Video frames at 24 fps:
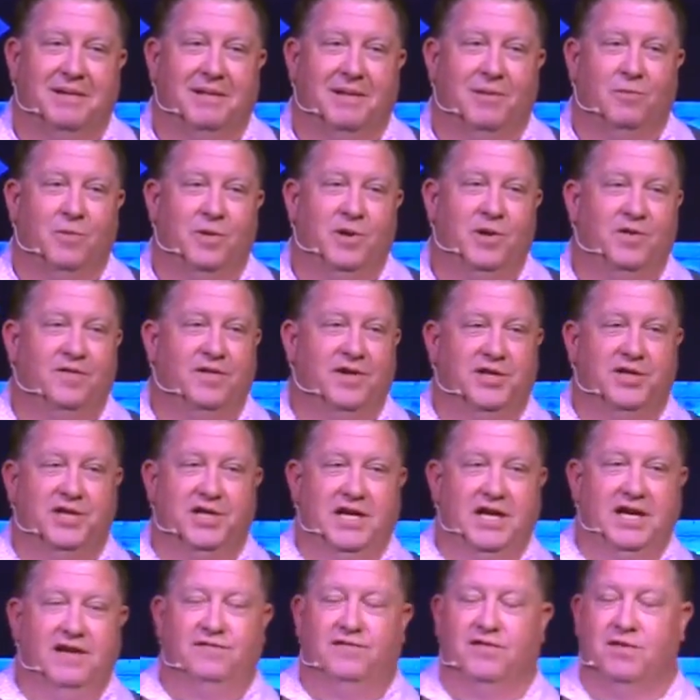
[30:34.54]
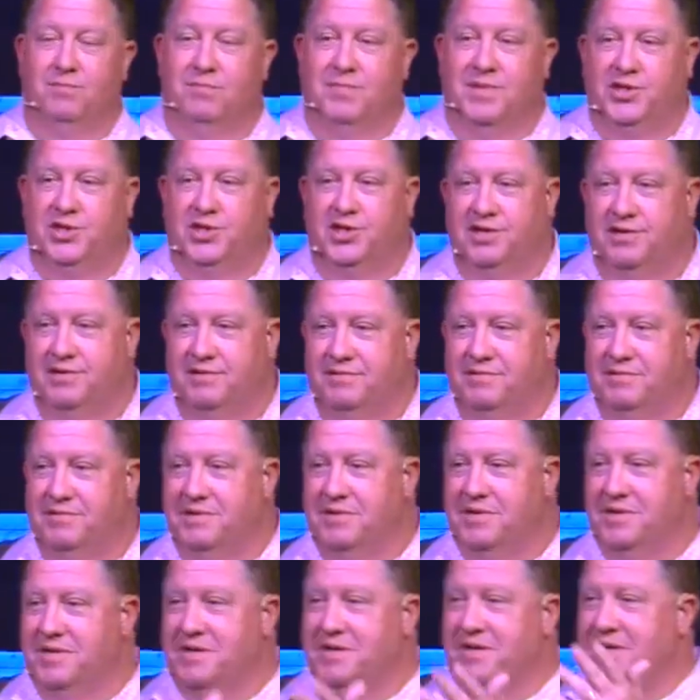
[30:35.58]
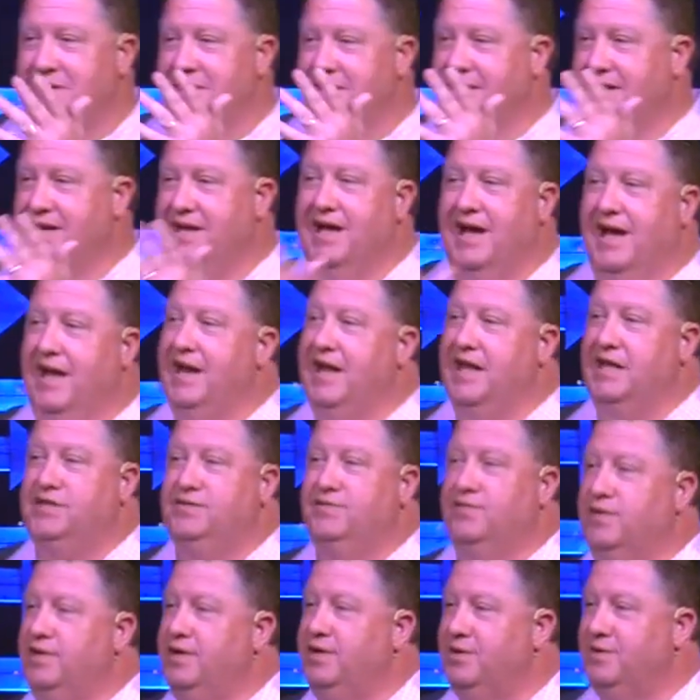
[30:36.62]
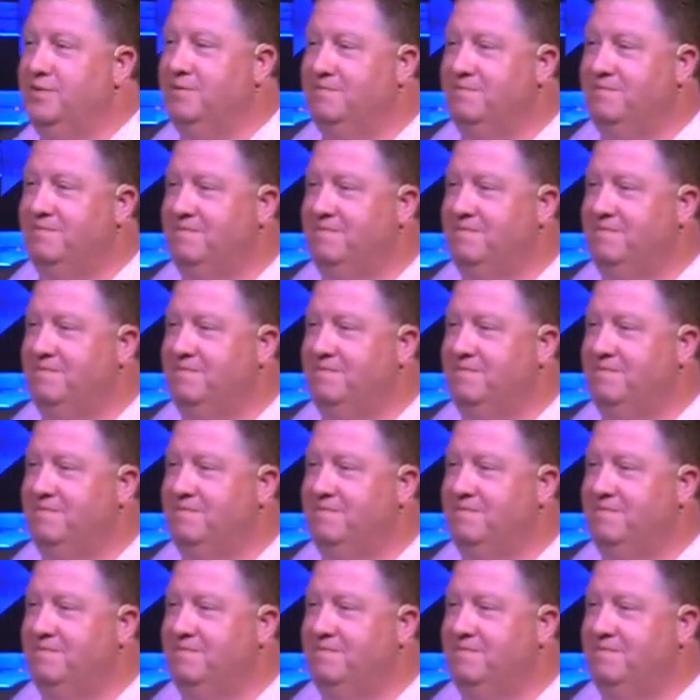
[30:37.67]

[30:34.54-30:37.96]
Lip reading: than when you've achieved the mission that God has for you?